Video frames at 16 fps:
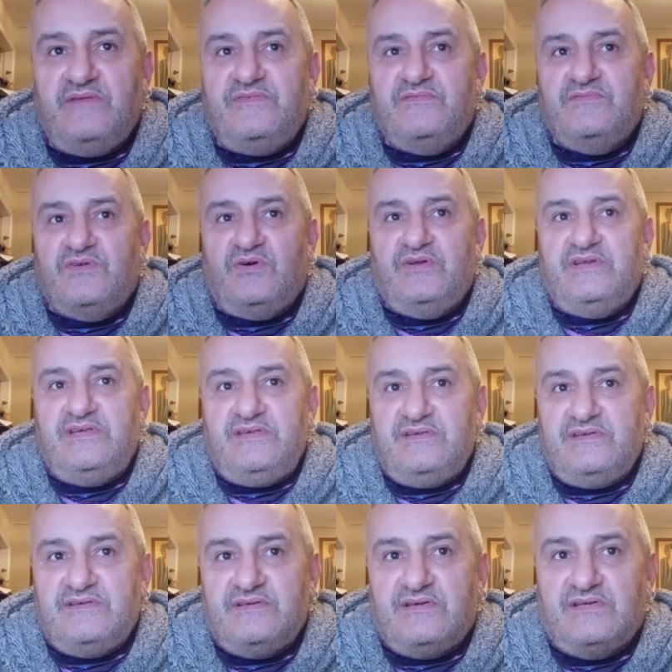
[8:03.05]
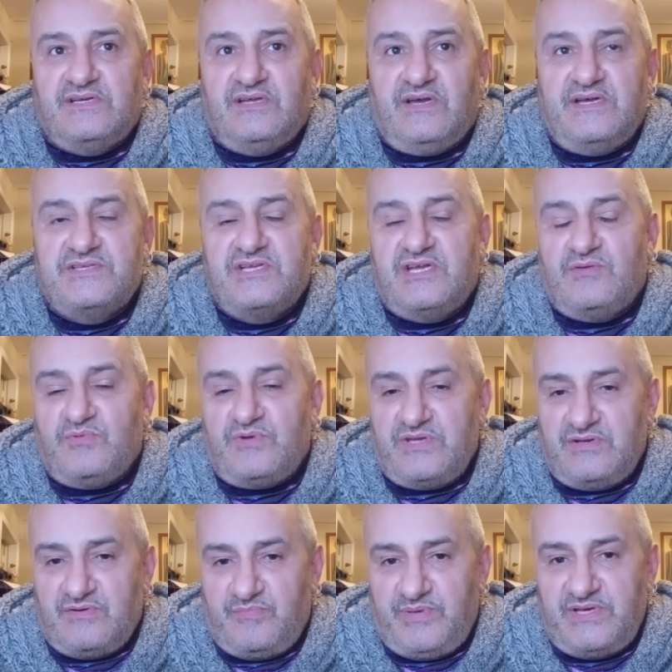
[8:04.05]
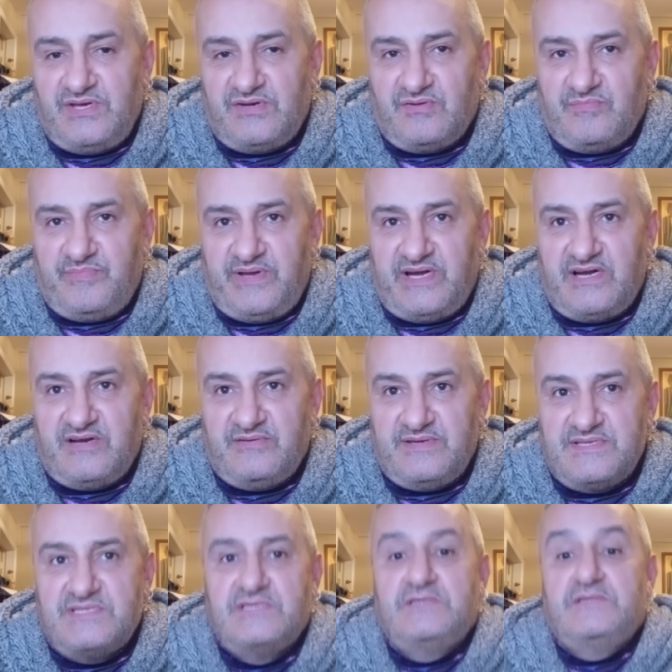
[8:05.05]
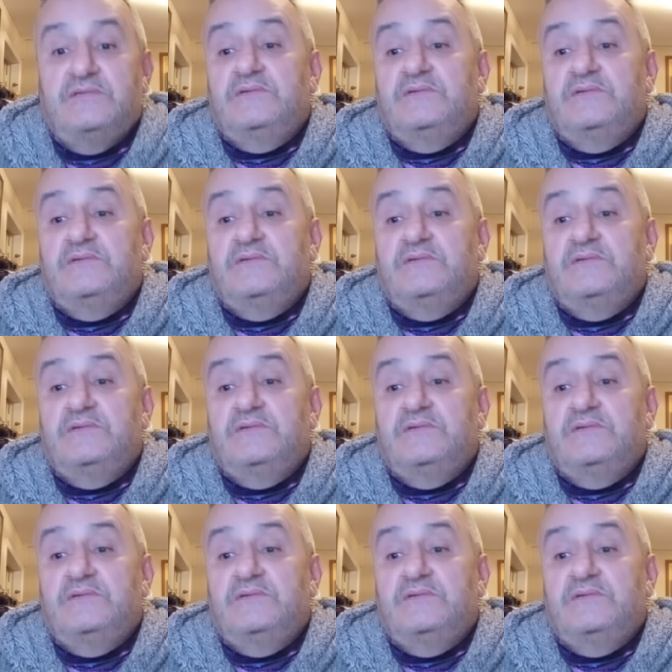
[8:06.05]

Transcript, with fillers: if you've got any. I'd like to know what your opinion on Pero is.